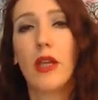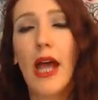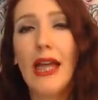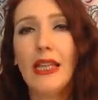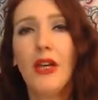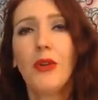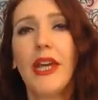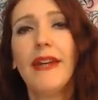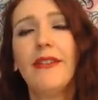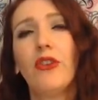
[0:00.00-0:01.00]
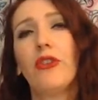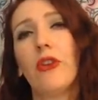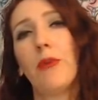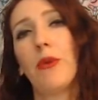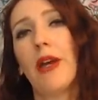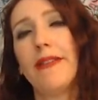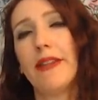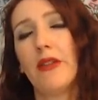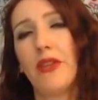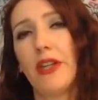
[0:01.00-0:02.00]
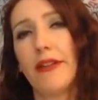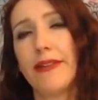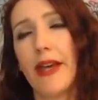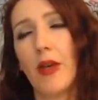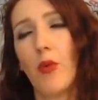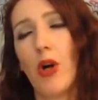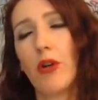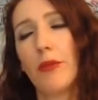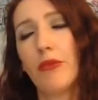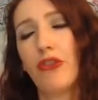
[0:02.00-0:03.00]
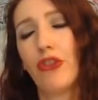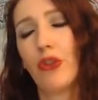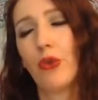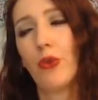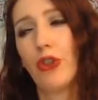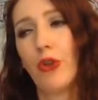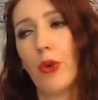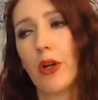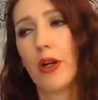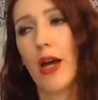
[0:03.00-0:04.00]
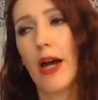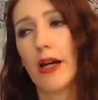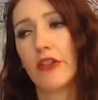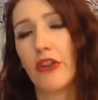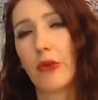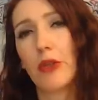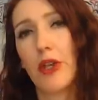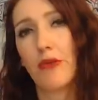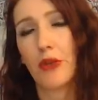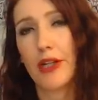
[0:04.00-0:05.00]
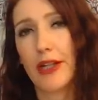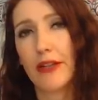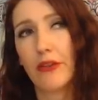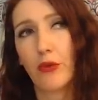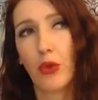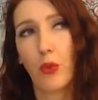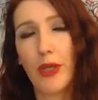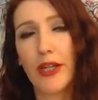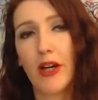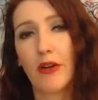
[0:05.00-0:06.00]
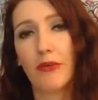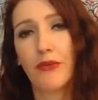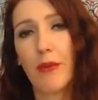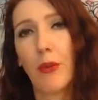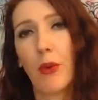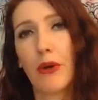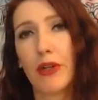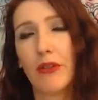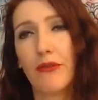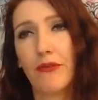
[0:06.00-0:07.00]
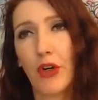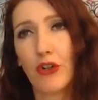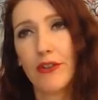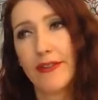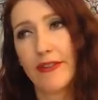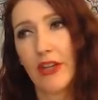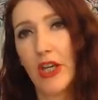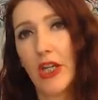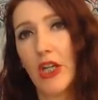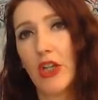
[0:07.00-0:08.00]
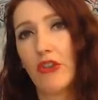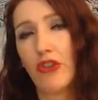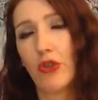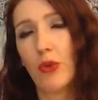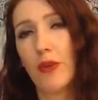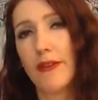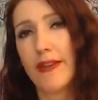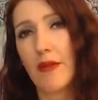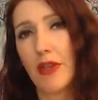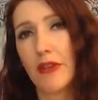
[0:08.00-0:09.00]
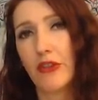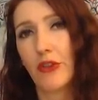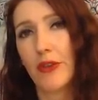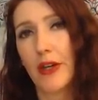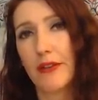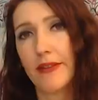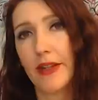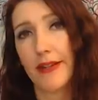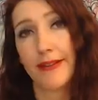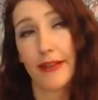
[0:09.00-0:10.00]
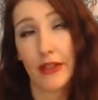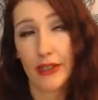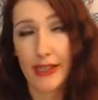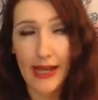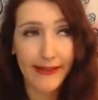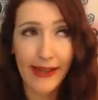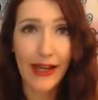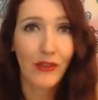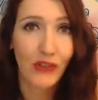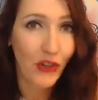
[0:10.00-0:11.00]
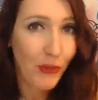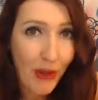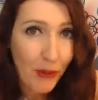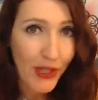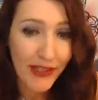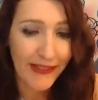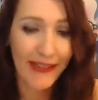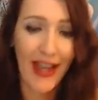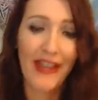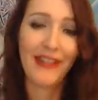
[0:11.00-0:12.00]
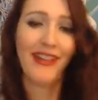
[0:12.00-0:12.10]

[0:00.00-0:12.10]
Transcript: Hello, Cancer, Sun, Rising, and Venus sign. Welcome to your uh, general love readings for the week of February 1st to the 7th, 2019. Yes, I've started my weeklies again.